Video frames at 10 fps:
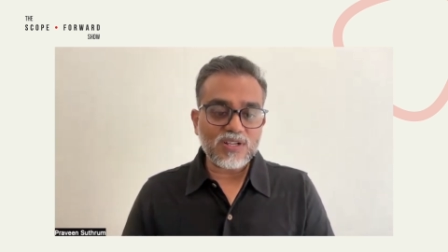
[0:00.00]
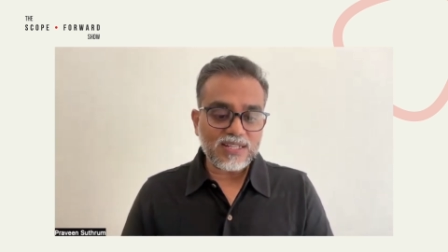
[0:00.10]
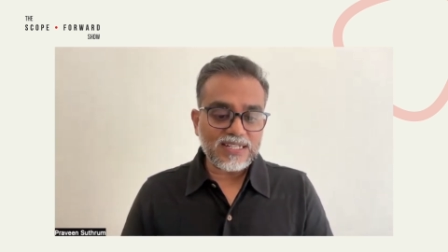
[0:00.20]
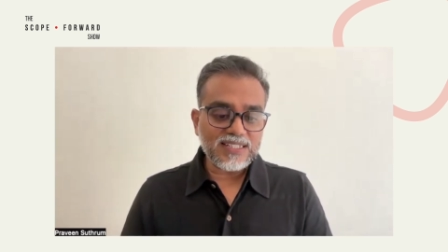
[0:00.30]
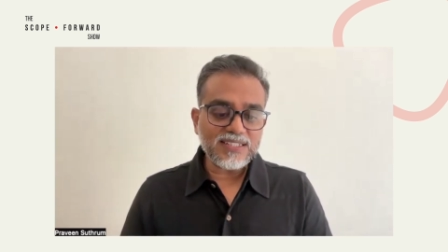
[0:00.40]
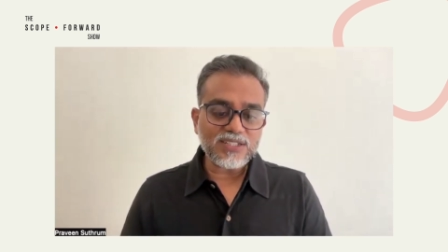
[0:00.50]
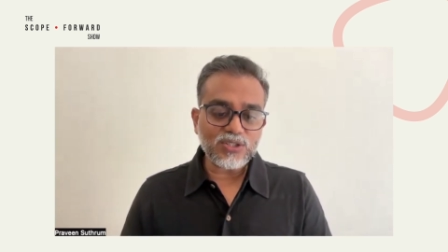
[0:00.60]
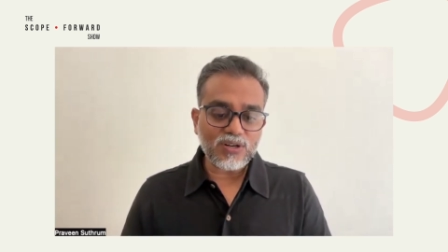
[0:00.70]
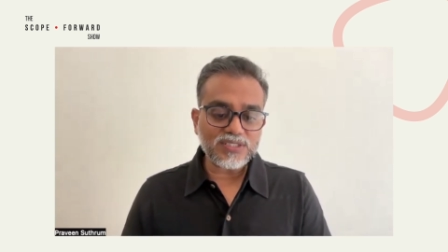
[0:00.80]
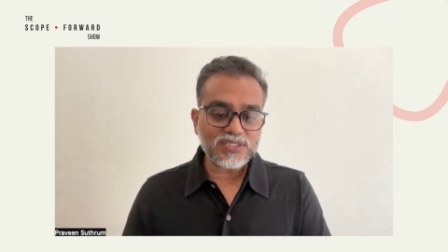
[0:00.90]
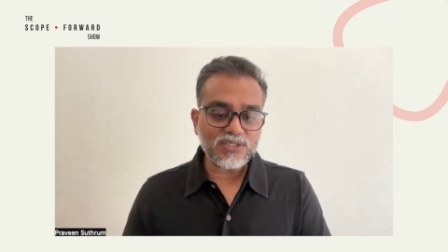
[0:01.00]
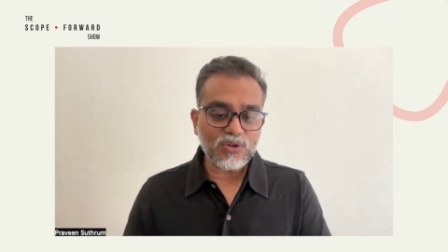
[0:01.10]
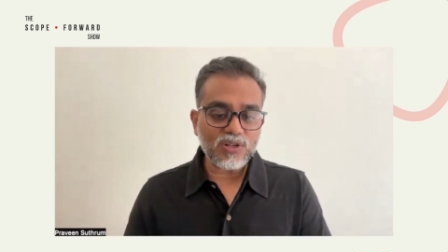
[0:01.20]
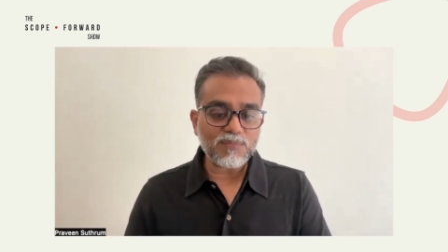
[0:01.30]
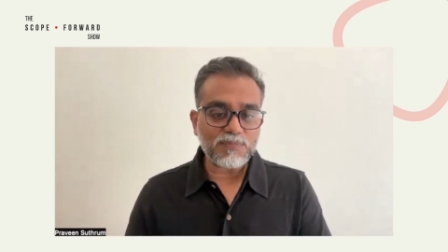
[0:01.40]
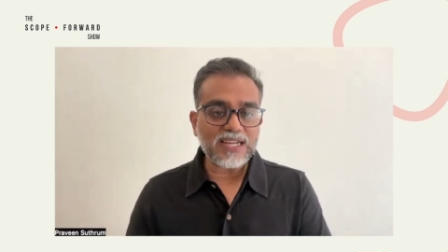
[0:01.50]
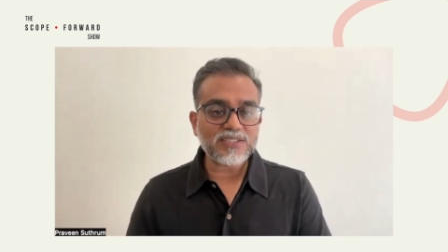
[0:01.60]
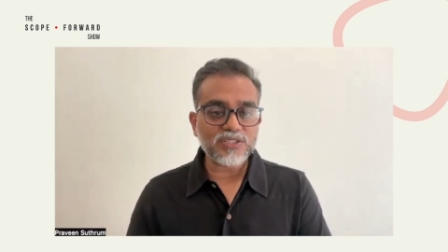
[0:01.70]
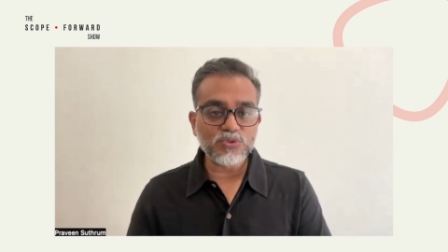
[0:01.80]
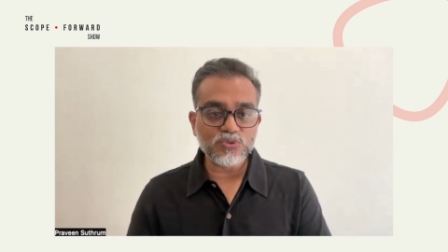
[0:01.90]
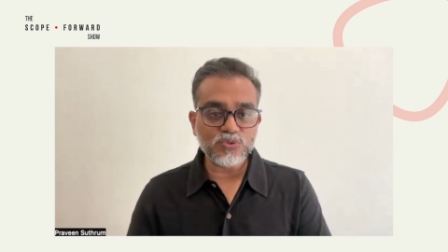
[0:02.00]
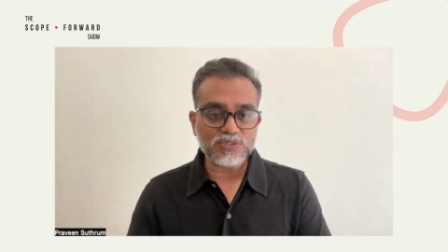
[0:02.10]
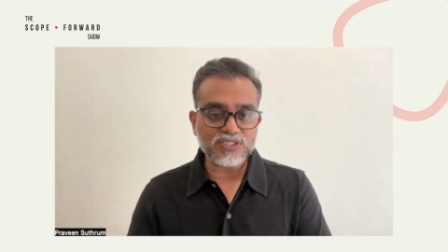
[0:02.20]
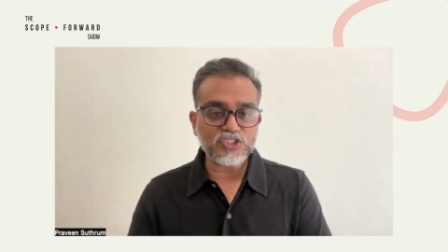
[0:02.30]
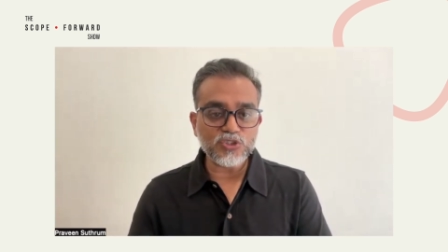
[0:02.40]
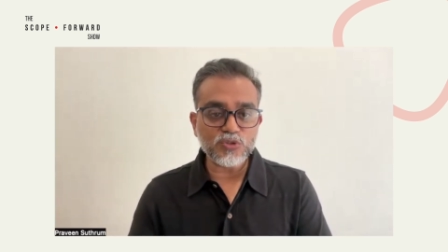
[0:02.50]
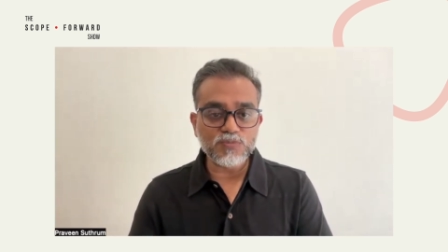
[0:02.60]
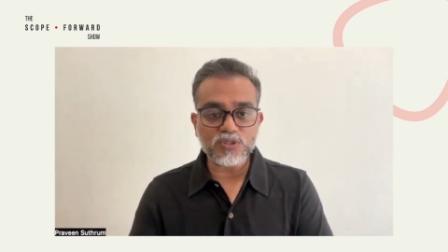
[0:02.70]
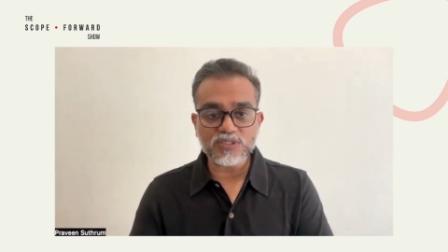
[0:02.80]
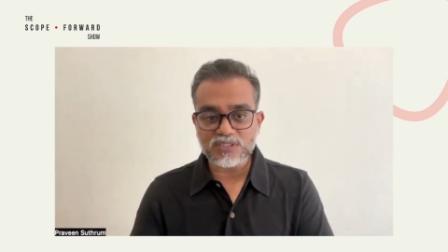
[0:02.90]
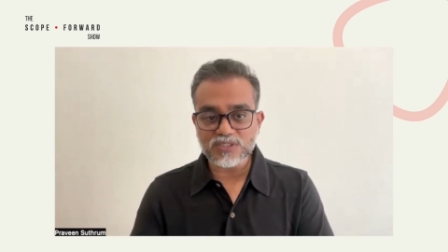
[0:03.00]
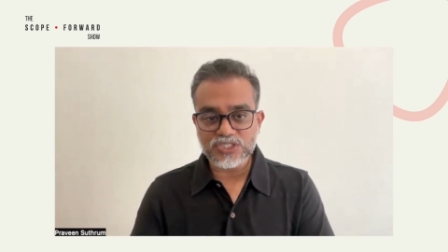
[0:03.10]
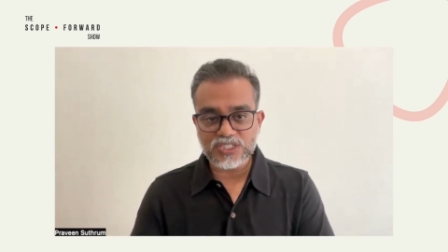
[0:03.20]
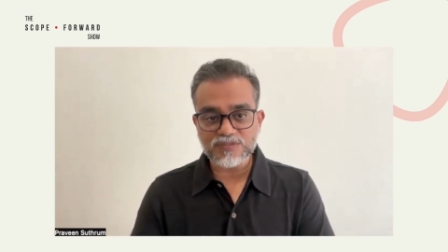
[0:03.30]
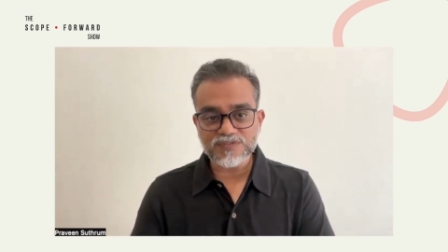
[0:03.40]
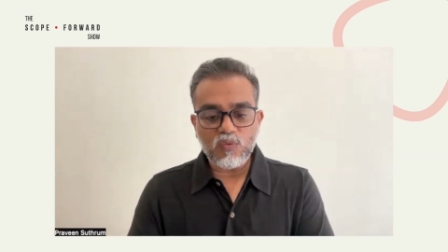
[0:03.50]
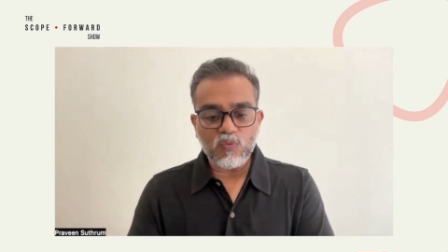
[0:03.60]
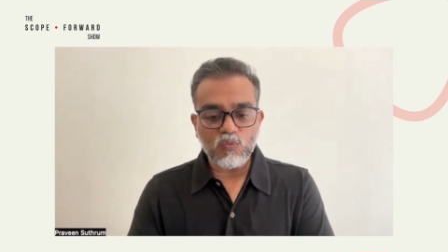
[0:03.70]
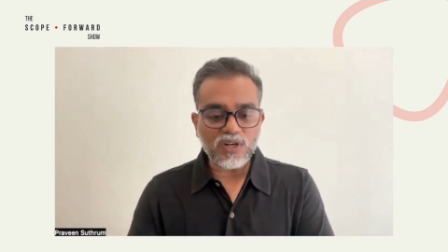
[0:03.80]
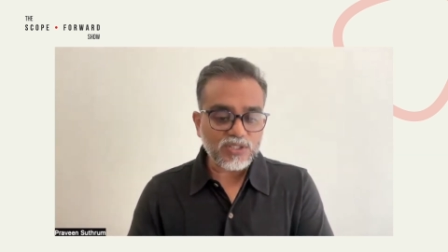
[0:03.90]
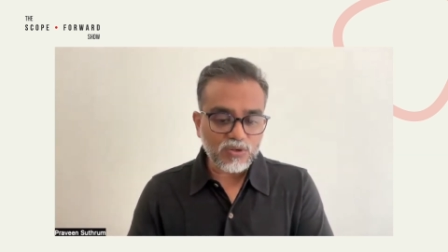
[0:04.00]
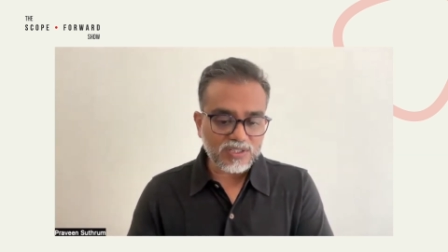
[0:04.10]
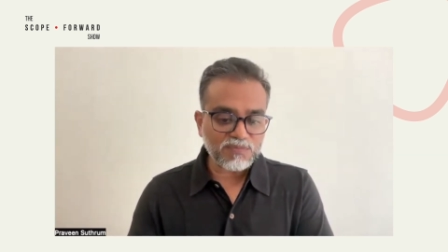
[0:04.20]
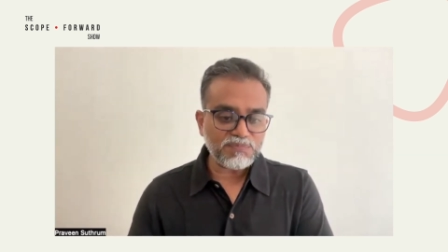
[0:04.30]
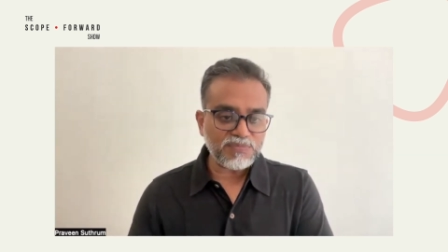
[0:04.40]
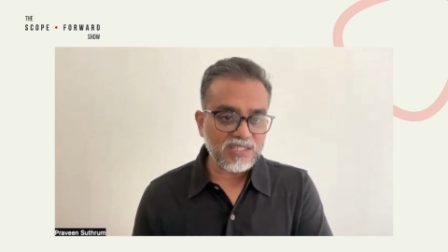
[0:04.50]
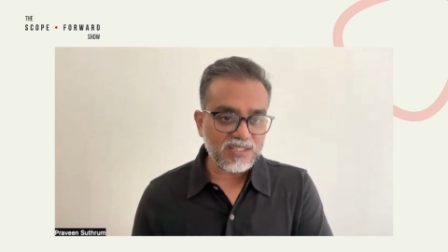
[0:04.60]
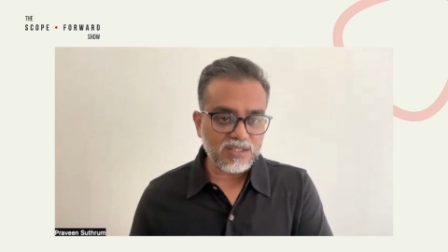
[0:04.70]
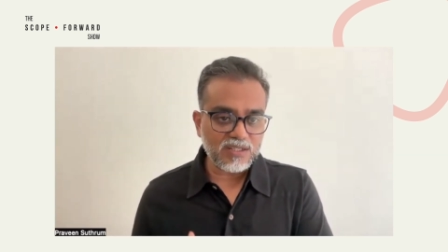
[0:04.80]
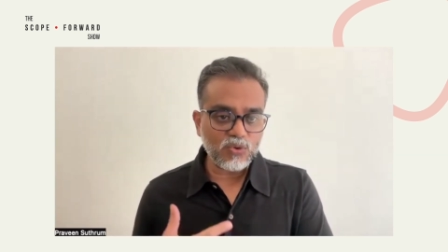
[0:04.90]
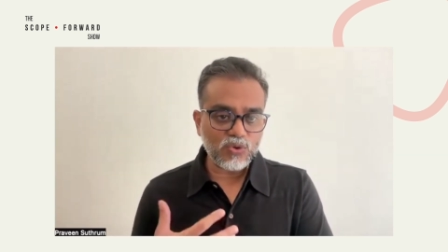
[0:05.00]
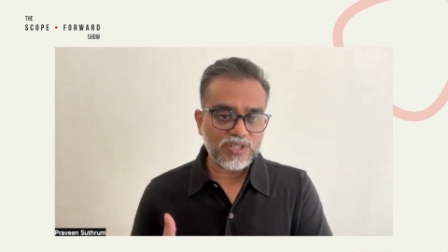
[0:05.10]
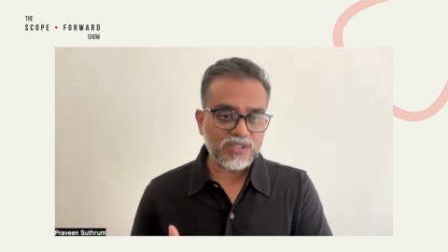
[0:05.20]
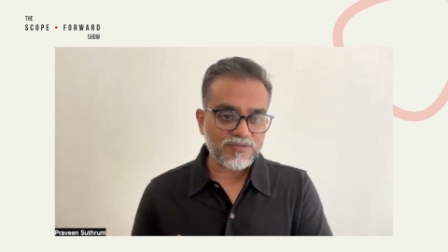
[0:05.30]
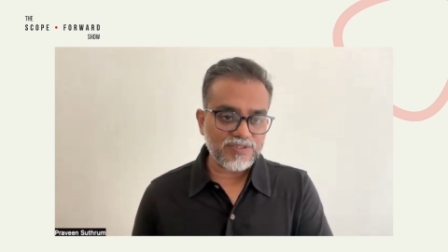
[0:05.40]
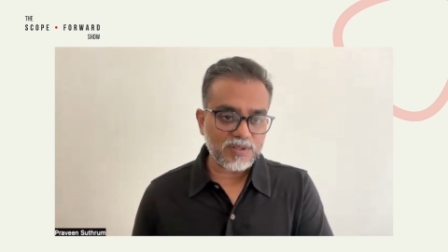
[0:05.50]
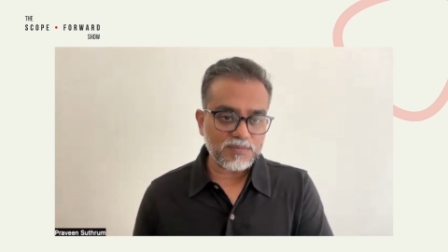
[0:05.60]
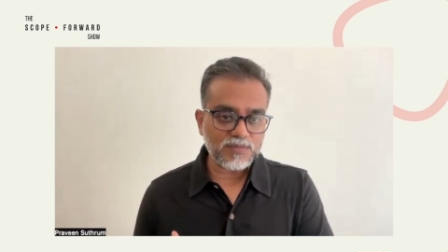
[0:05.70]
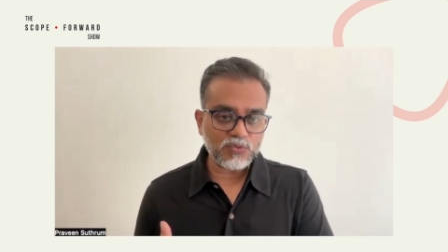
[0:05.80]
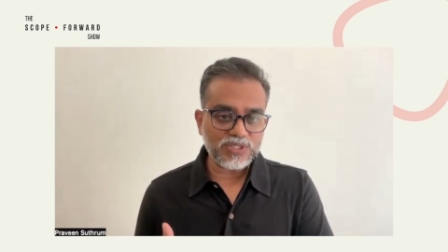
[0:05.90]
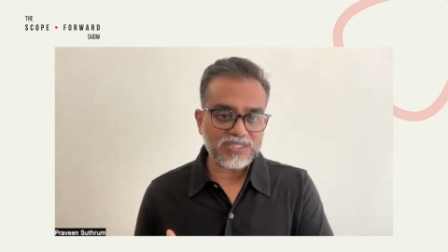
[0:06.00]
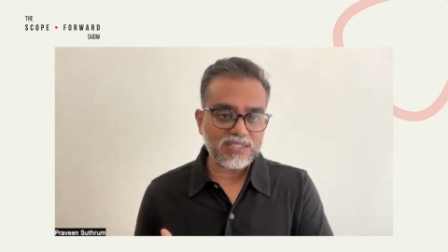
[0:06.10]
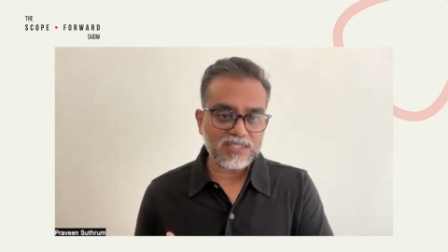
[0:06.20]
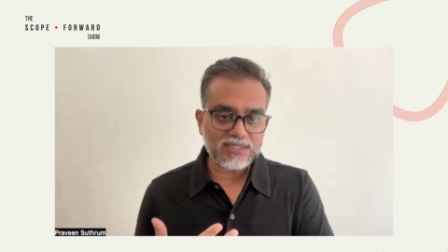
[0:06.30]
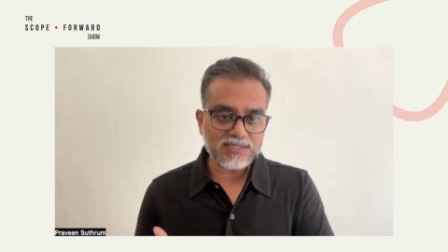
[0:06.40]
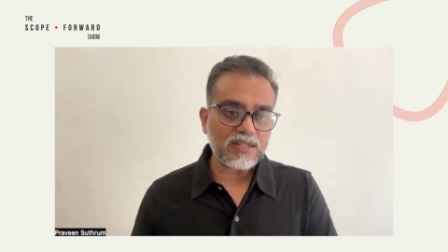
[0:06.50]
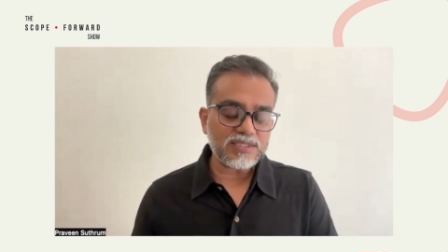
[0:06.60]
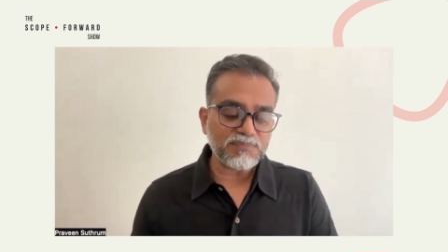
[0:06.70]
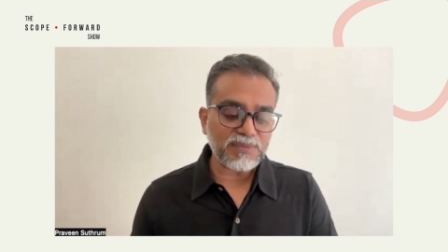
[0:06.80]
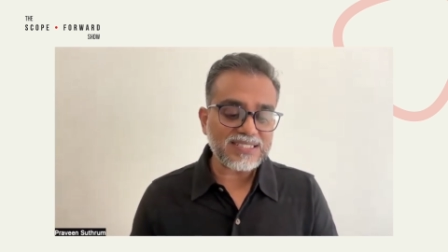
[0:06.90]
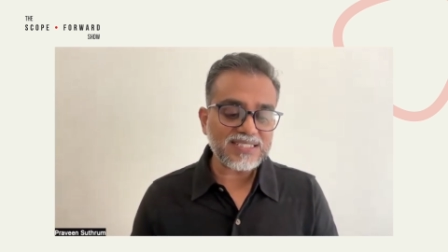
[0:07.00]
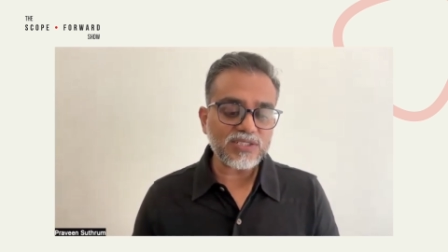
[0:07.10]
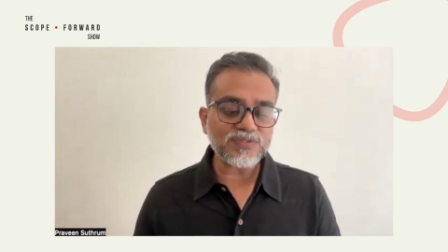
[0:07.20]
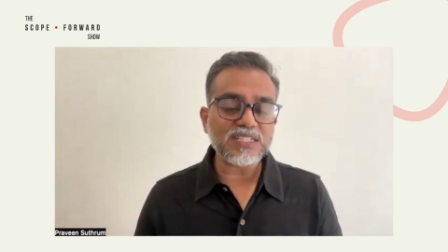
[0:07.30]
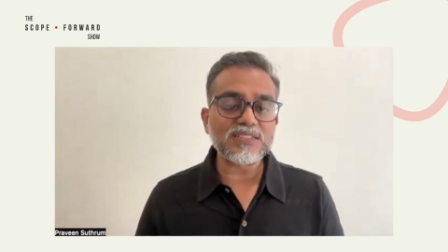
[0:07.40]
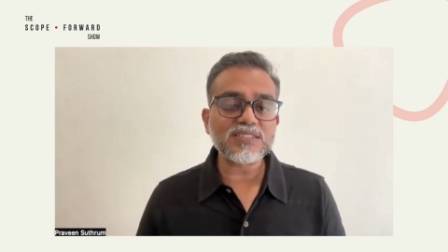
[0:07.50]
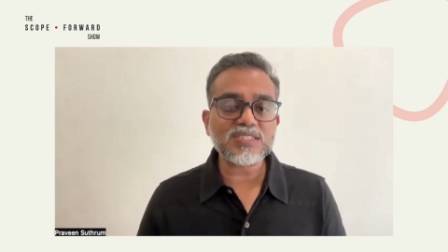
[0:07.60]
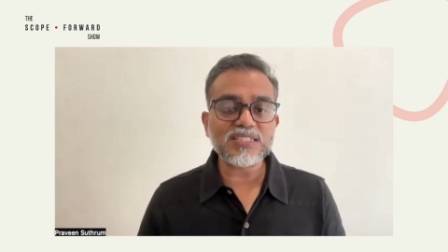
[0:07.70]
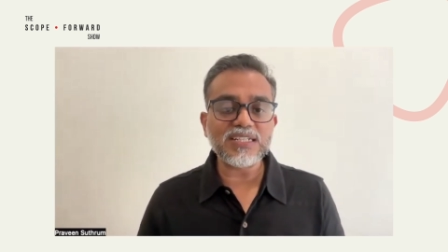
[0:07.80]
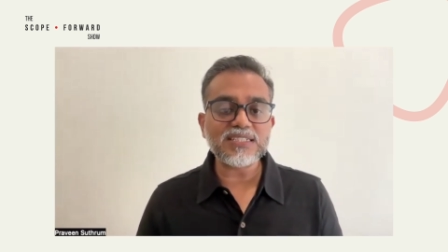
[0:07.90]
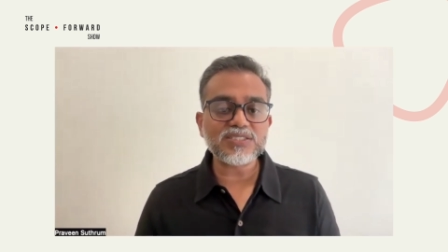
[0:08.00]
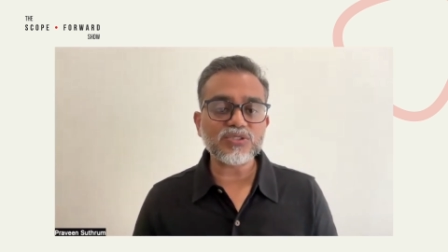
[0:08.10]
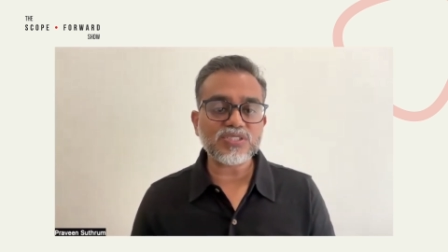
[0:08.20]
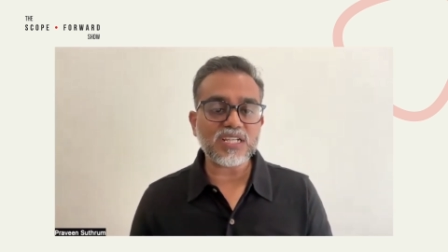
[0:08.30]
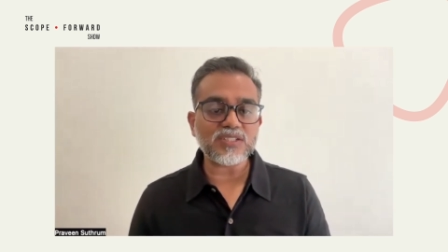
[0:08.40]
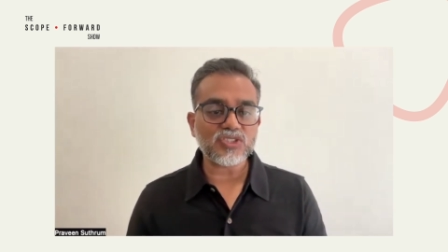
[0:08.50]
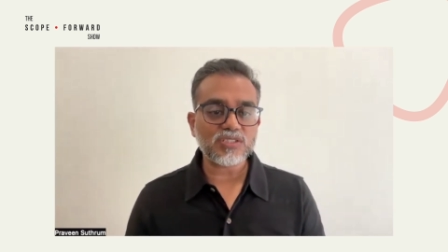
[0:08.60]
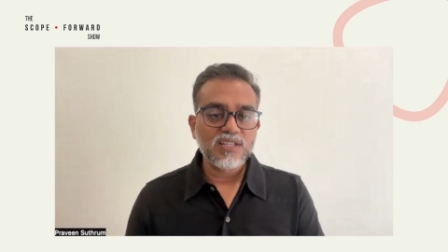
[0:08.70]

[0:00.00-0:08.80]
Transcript: Connecting the dots all back to this new book, The Shift, what got me going from within is the mindset of the industry needs to change